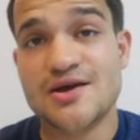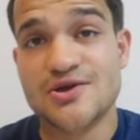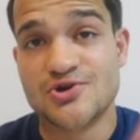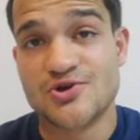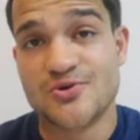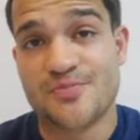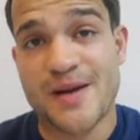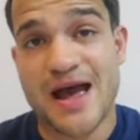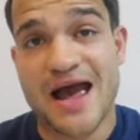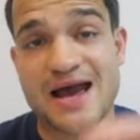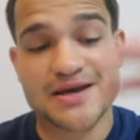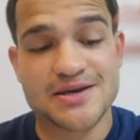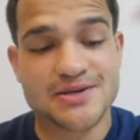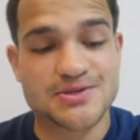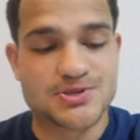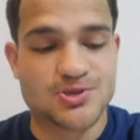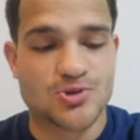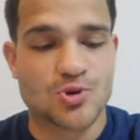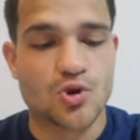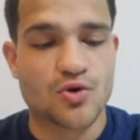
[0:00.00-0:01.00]
your
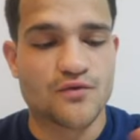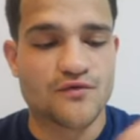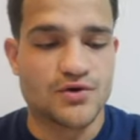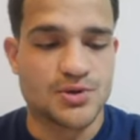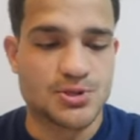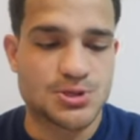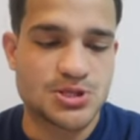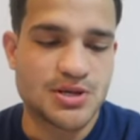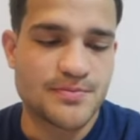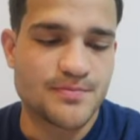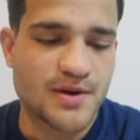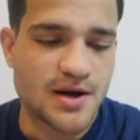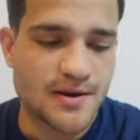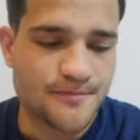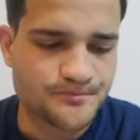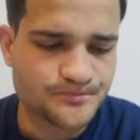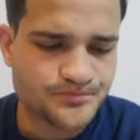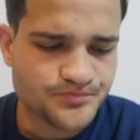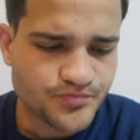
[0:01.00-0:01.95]
package over to ShipBob.